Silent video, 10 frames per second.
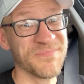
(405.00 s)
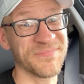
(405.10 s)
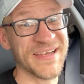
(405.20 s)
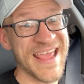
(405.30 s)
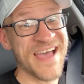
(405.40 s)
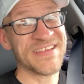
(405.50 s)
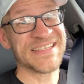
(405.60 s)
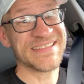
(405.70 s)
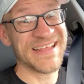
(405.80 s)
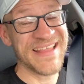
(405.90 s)
But having
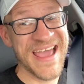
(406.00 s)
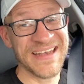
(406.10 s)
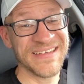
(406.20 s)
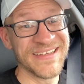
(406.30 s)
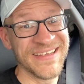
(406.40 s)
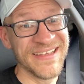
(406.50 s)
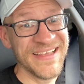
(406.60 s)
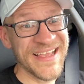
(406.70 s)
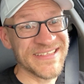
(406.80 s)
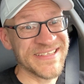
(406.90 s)
said that,
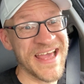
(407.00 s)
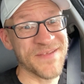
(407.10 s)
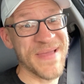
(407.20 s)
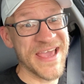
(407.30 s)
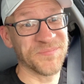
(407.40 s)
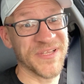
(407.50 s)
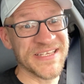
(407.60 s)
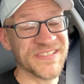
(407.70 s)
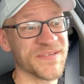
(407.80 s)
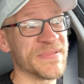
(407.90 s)
it's not a bad
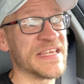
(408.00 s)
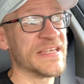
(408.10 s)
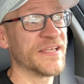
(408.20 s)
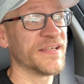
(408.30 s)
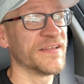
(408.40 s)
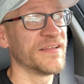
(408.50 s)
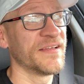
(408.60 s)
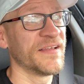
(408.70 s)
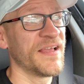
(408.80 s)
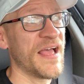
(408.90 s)
place to be.
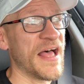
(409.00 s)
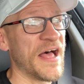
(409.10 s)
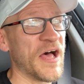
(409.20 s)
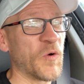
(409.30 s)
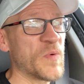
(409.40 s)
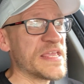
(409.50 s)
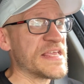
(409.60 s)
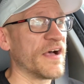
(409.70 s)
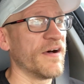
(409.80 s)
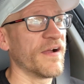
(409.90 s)

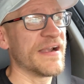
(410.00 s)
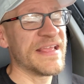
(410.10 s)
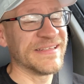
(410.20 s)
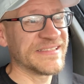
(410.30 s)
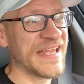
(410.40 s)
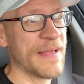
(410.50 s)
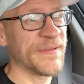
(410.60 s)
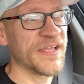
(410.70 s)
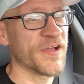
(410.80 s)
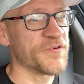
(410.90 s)
We are in stop
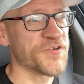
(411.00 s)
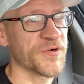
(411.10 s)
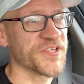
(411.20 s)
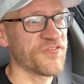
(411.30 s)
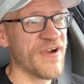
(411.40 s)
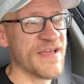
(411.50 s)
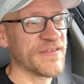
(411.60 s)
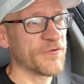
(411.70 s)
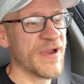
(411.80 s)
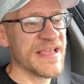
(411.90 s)
and go Georgia
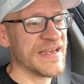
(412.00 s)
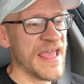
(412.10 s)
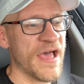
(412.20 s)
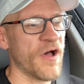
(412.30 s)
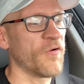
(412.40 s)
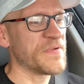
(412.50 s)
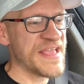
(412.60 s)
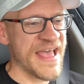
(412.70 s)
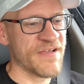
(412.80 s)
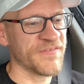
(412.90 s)
traffic right now. We
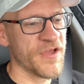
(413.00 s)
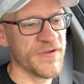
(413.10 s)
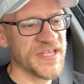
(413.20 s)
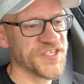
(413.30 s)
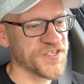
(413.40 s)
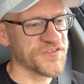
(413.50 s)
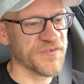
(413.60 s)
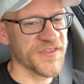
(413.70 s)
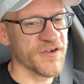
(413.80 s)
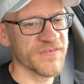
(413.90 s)
have no issues
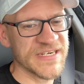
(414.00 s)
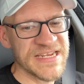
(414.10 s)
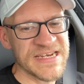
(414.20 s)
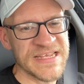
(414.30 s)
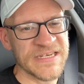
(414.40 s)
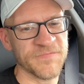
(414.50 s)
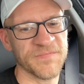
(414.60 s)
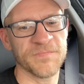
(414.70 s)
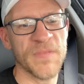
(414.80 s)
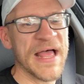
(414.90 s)
with overheating.
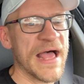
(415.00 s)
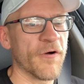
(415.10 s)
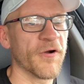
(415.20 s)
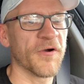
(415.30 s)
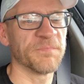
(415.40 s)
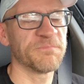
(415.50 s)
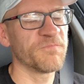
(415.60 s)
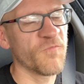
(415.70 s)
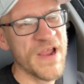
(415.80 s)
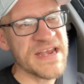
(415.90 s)
Our
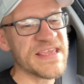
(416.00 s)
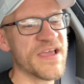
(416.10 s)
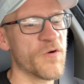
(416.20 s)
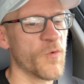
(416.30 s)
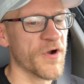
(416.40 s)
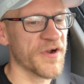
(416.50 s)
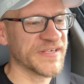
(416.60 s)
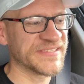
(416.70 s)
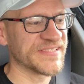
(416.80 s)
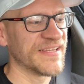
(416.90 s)
radio
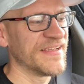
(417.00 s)
works.